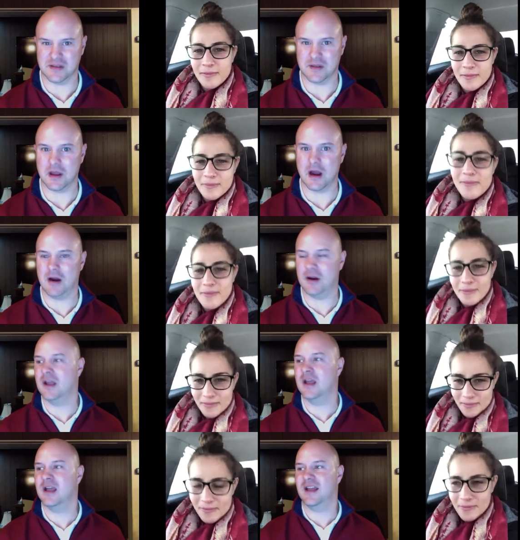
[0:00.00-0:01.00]
Speaker 1: on the card.
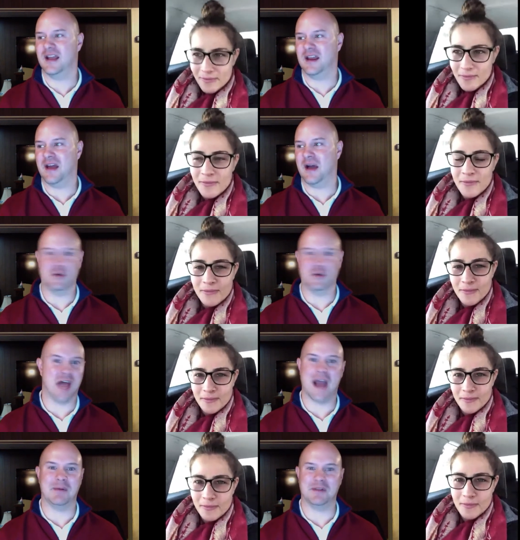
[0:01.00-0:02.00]
And uh, we were
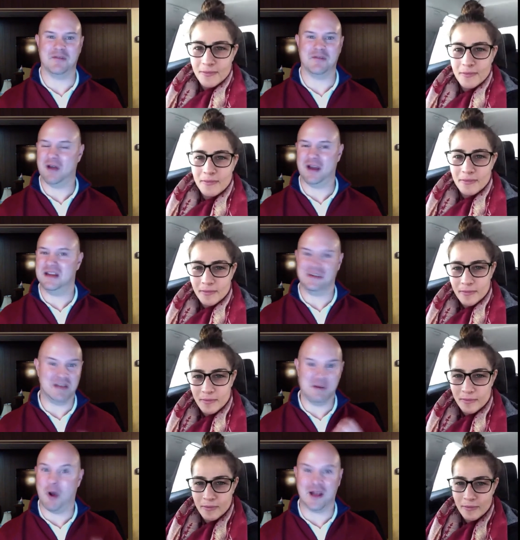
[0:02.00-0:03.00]
talking about that fight. He,
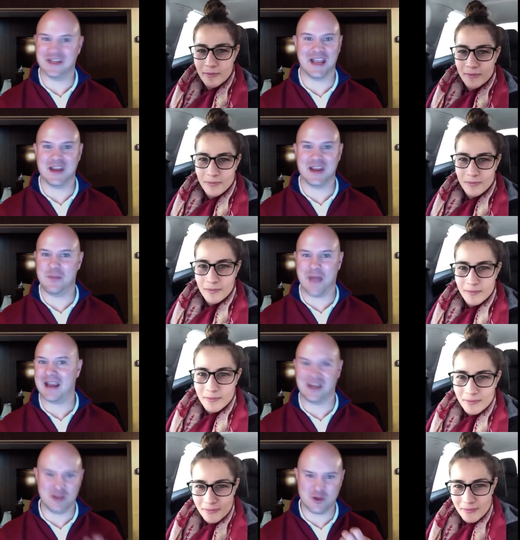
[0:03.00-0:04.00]
he wants to get you
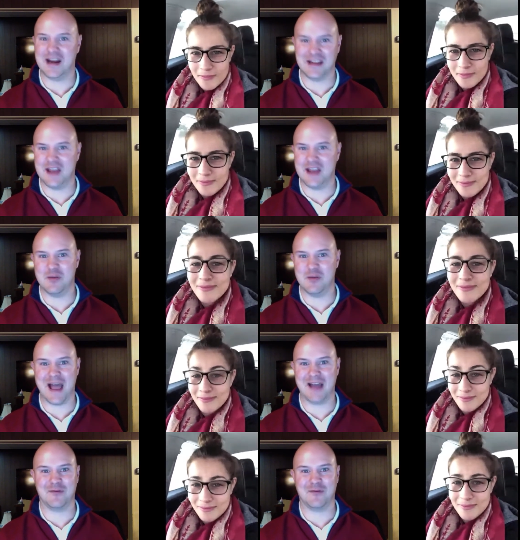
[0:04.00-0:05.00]
back. He tried to get you
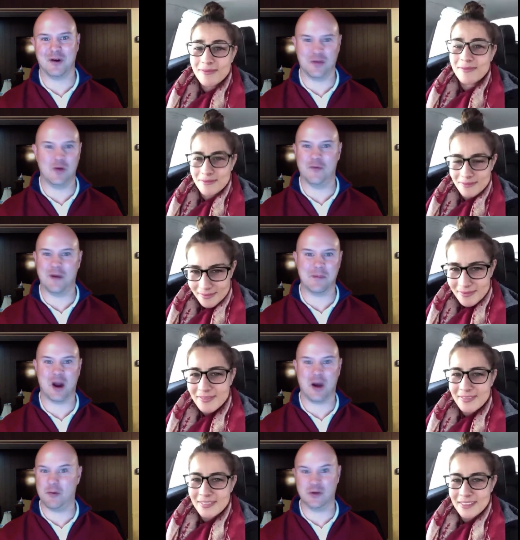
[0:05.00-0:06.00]
back for the November
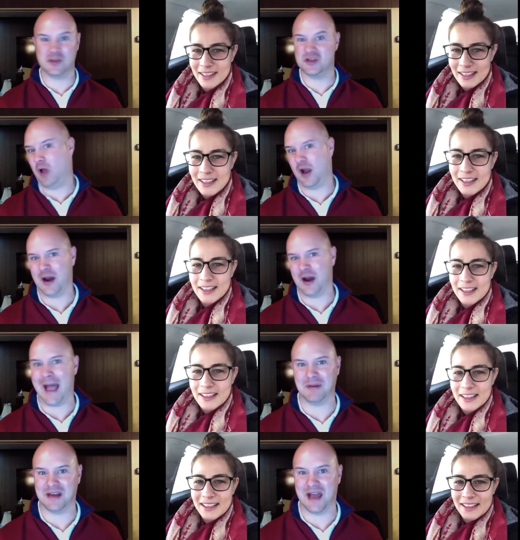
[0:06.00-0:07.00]
card, which is no longer
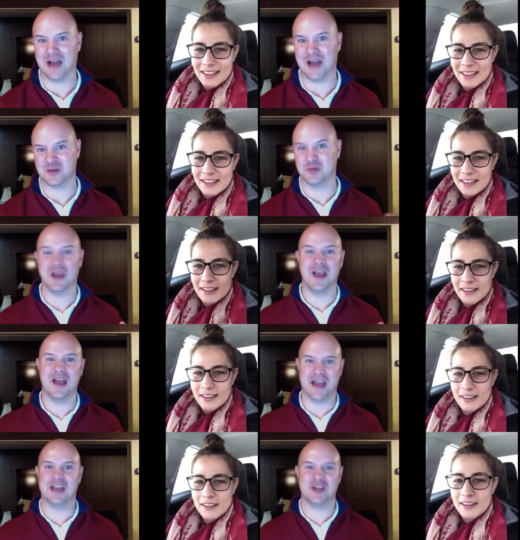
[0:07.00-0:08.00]
happening now. So
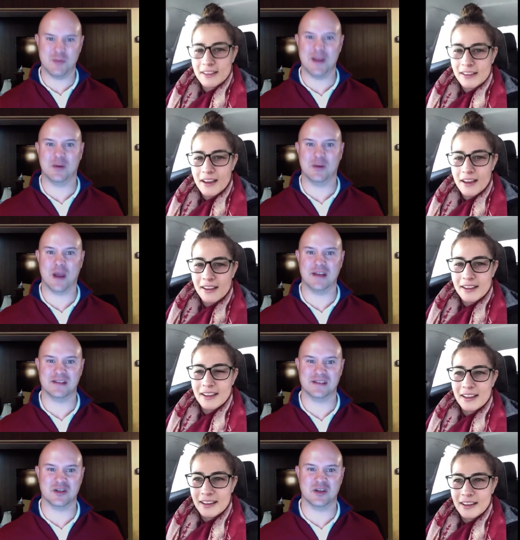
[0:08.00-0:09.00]
I guess you made the right
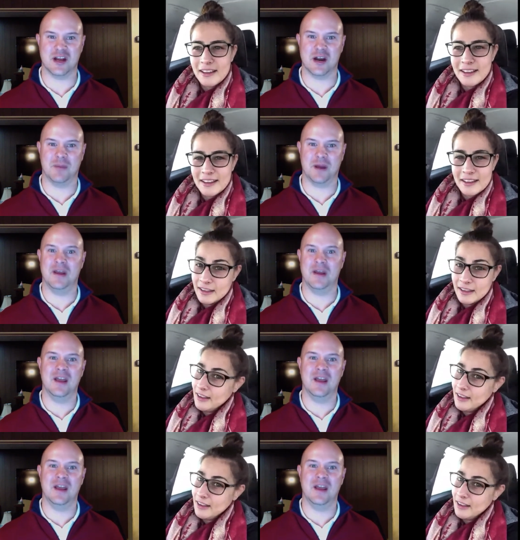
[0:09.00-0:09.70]
decision here. But,